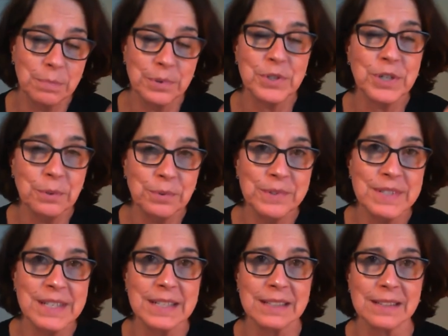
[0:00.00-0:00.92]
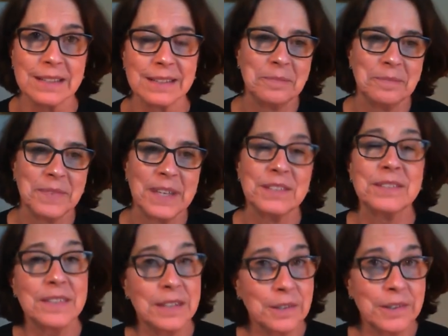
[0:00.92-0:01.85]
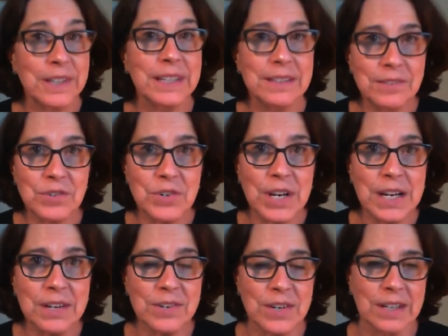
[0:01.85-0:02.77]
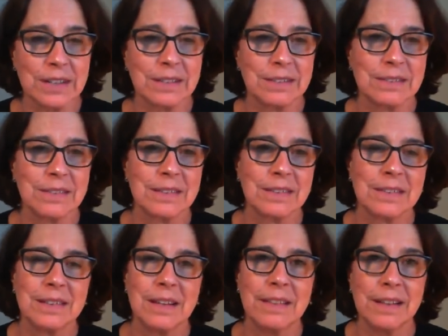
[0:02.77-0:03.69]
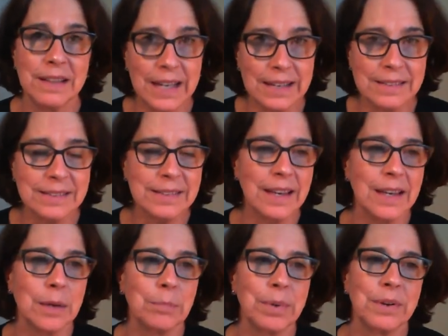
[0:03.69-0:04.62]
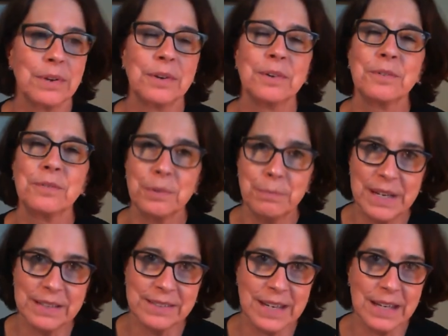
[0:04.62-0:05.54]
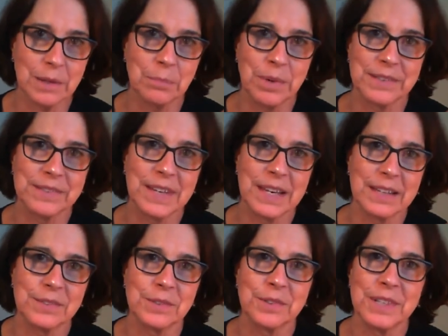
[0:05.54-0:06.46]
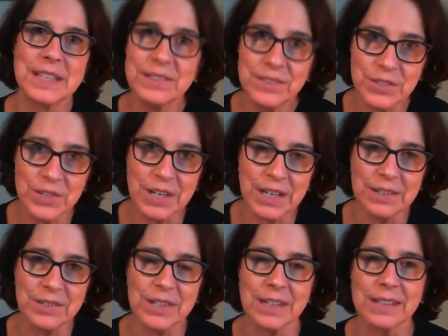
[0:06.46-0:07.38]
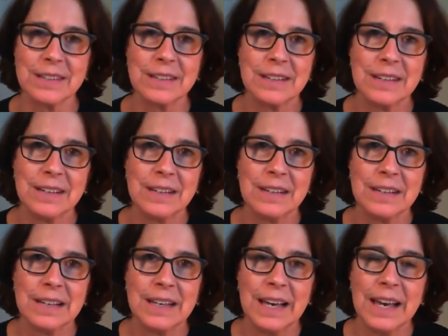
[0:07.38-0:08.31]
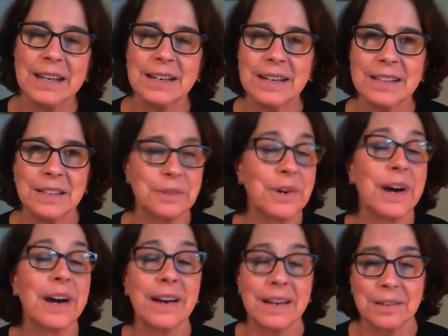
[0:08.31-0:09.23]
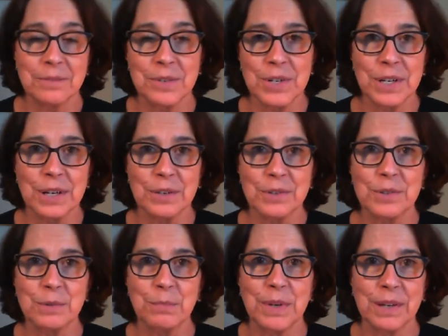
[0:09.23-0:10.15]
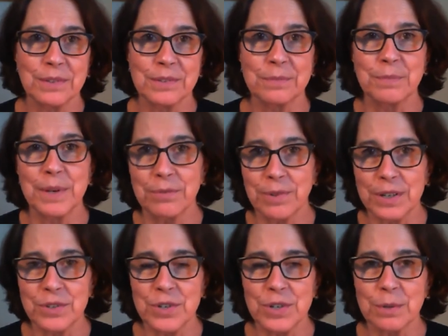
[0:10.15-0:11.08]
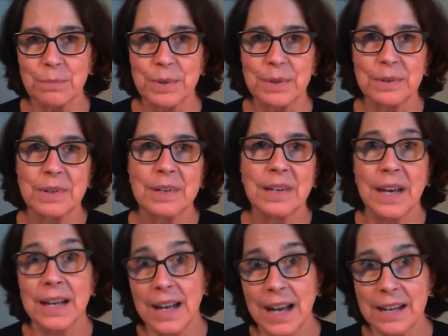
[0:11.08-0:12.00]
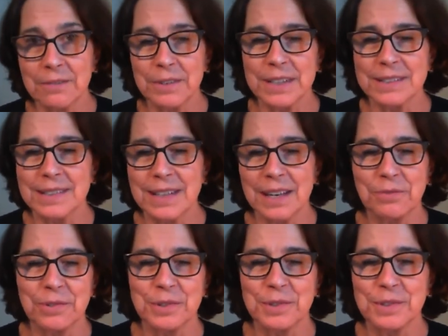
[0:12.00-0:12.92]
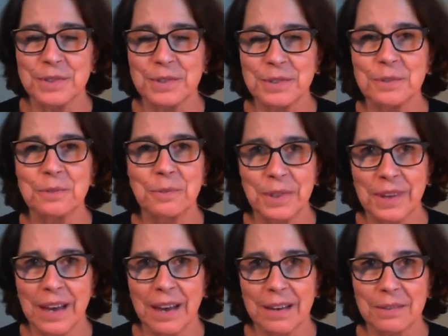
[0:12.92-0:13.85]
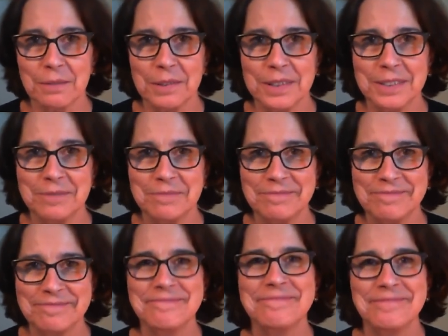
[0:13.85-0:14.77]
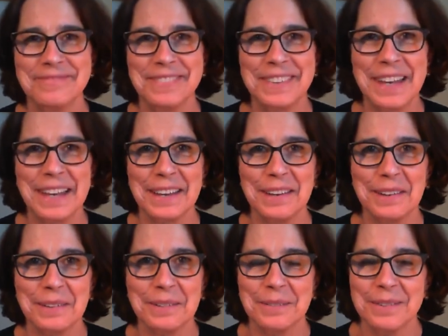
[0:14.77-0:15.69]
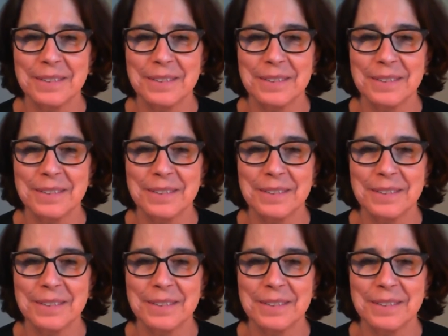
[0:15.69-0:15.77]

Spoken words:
pushing was needed. SEER is changing. The landscape for metastatic breast cancer is changing. And I know I have changed because of my friendship and advocacy efforts with Katherine. Thank you.